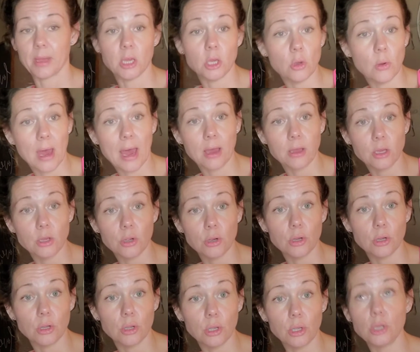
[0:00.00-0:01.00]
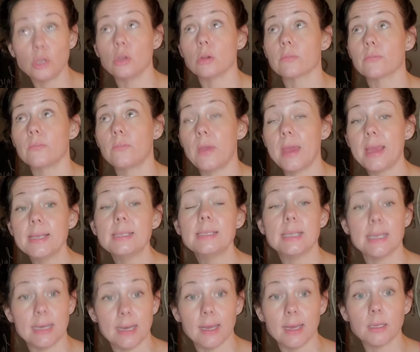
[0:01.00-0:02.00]
You're
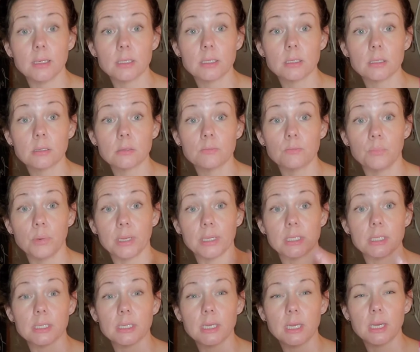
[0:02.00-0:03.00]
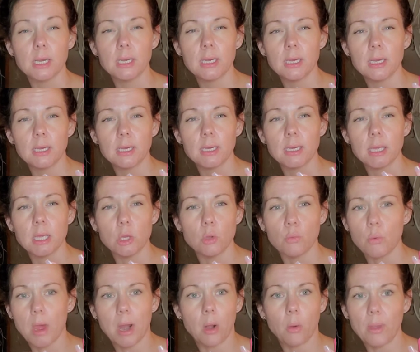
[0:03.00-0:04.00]
facing it, but you
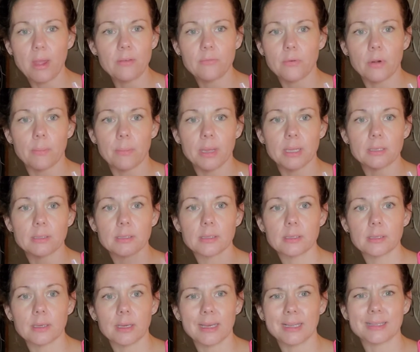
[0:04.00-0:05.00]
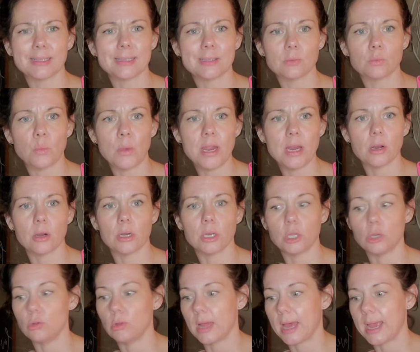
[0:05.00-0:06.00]
run away from it. It's weird.
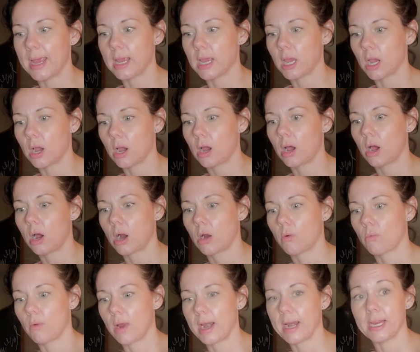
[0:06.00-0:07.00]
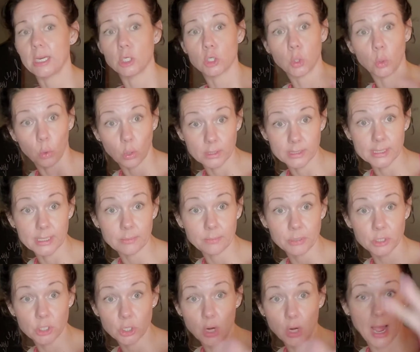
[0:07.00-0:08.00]
You like are running towards it,
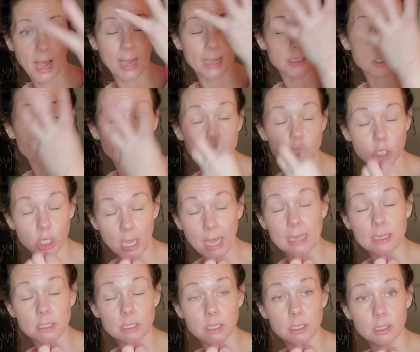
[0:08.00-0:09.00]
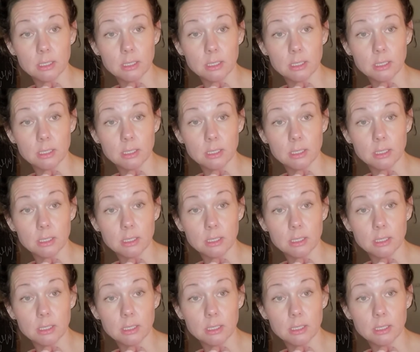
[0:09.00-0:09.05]
but your eyes are shut.